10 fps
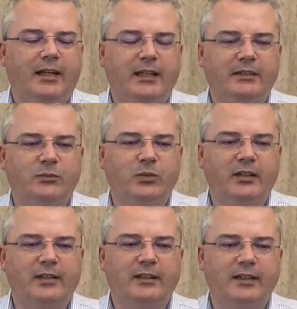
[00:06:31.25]
and one
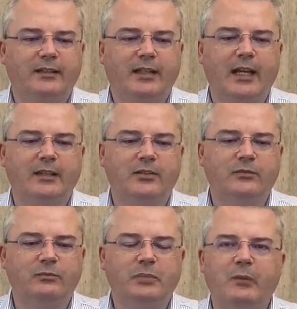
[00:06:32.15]
thing that, yeah,
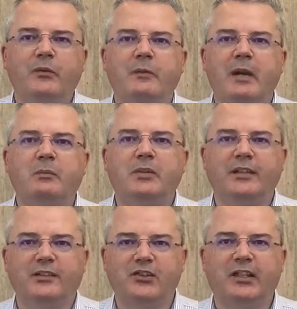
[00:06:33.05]
you'll probably remember
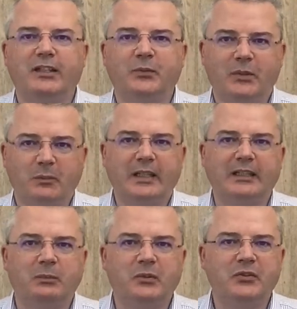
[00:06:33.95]
as a child when you're
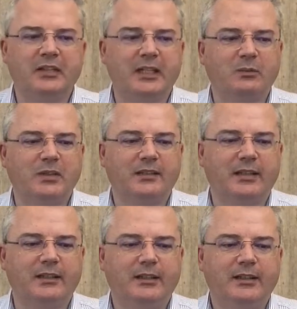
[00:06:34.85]
playing the board game, was
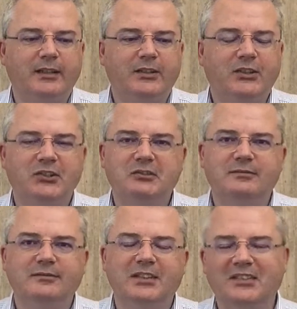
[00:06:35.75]
that, you know,
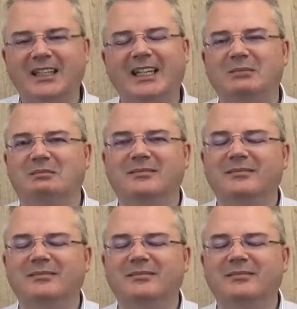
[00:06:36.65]
it's a game.